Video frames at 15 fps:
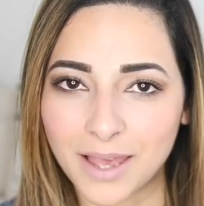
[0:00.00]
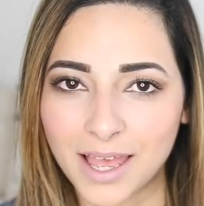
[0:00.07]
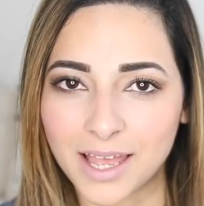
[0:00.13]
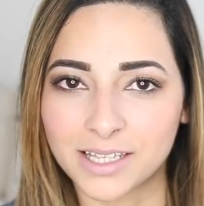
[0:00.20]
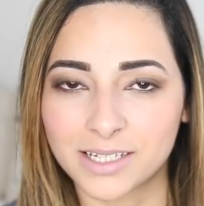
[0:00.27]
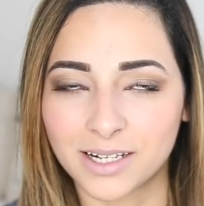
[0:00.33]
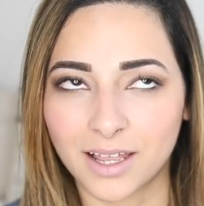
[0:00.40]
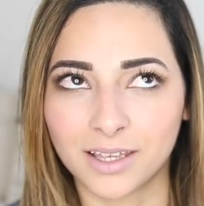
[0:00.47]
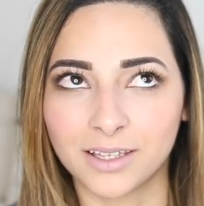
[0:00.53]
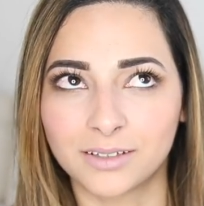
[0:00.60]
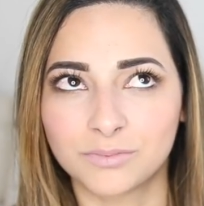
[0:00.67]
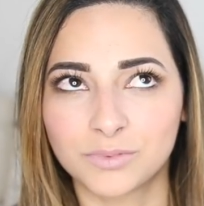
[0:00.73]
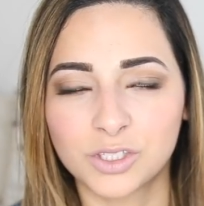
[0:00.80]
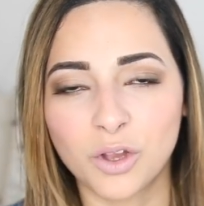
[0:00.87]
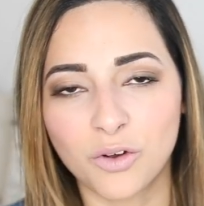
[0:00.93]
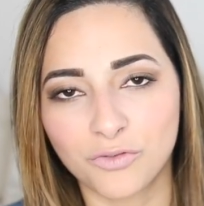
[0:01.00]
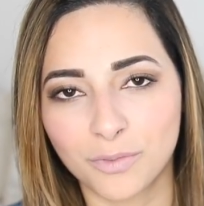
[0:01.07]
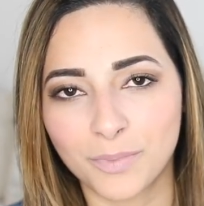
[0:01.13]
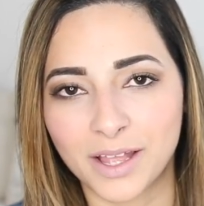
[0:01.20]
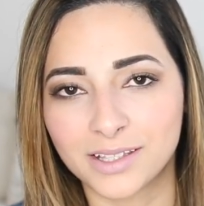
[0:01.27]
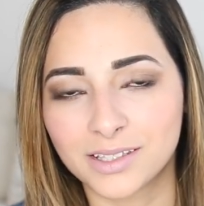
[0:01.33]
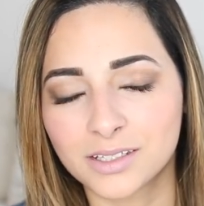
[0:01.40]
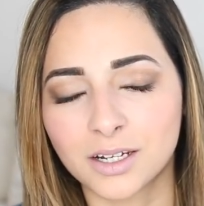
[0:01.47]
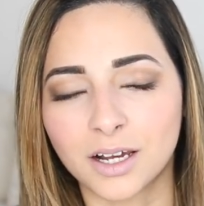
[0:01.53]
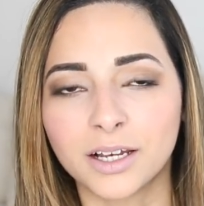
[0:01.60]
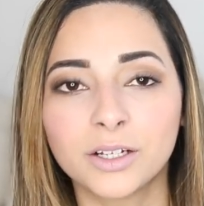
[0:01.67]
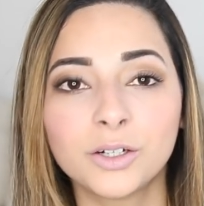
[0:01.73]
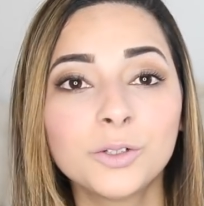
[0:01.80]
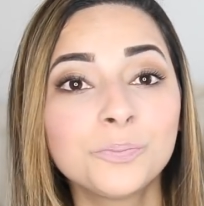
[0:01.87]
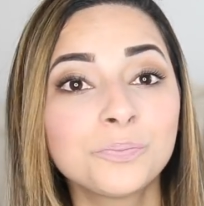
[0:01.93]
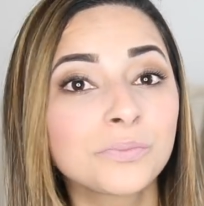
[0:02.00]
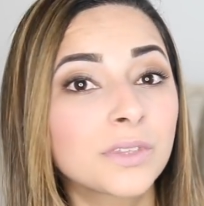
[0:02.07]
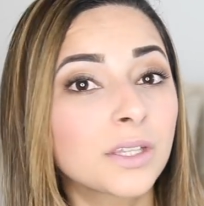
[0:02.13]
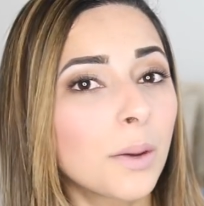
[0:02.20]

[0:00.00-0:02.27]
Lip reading: bed, like sofa bed style.